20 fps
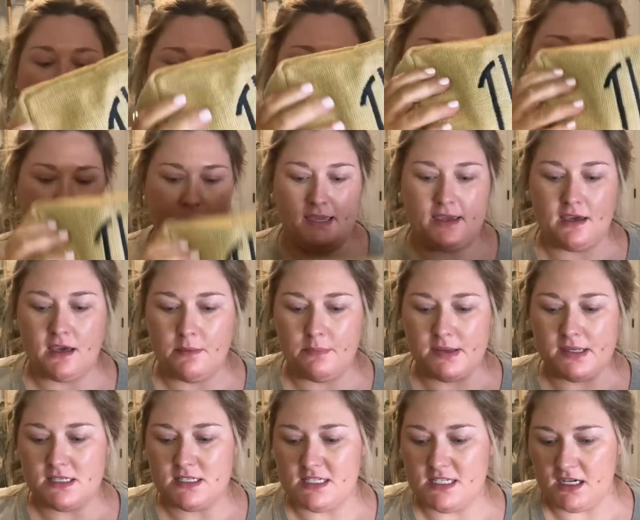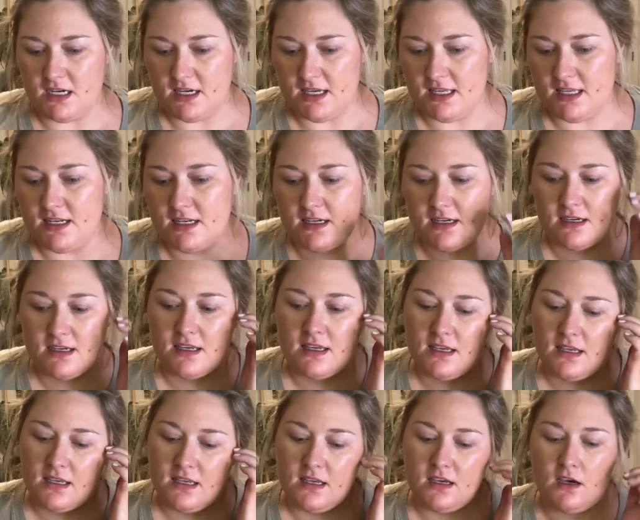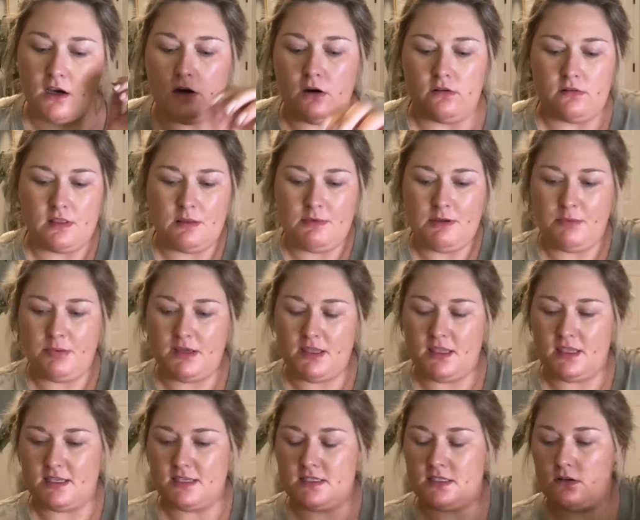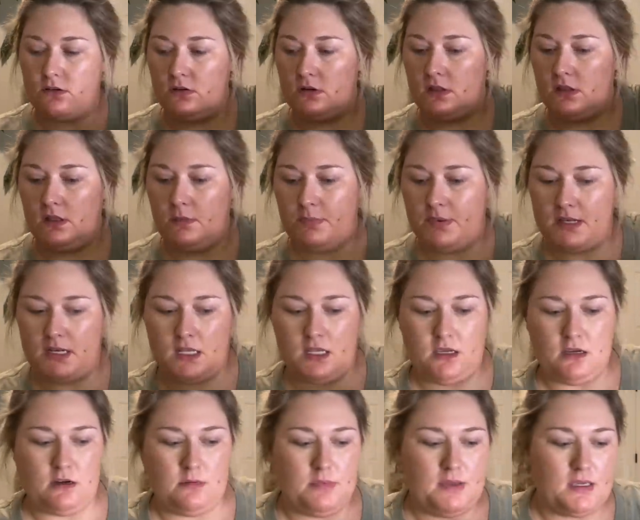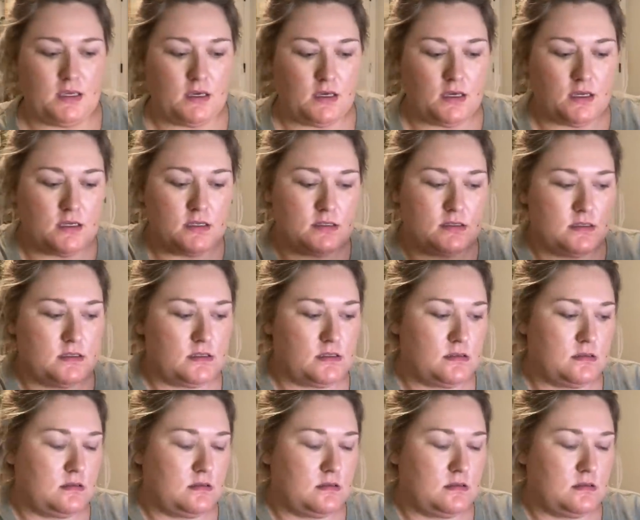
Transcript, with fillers: right, makeup done. Oh, let me put this little clip in here because